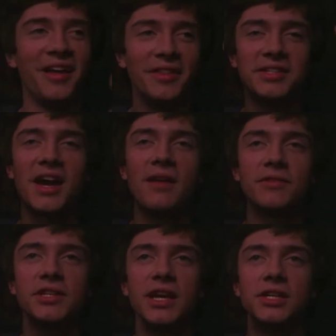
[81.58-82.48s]
this
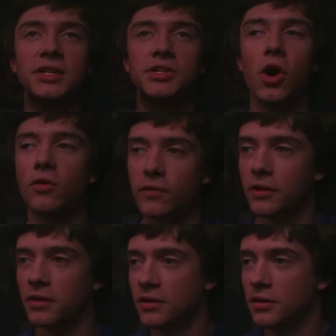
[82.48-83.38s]
conversation is over.
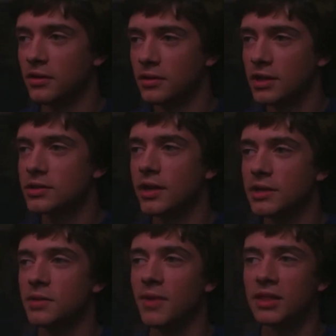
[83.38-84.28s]
Yesterday,
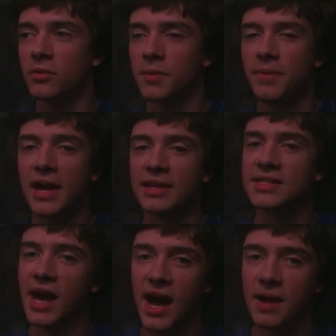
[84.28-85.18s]
Samantha went back in
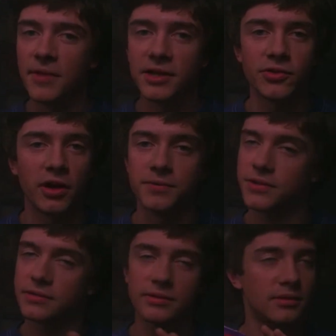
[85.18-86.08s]
time. That trumps
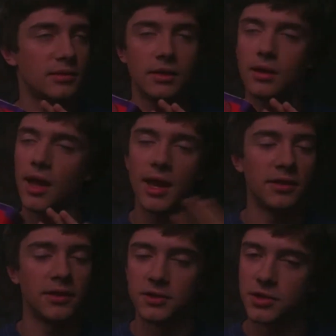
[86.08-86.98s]

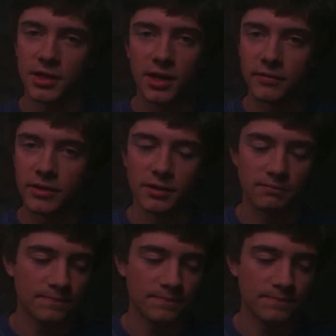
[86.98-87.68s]
anything Jeannie ever did.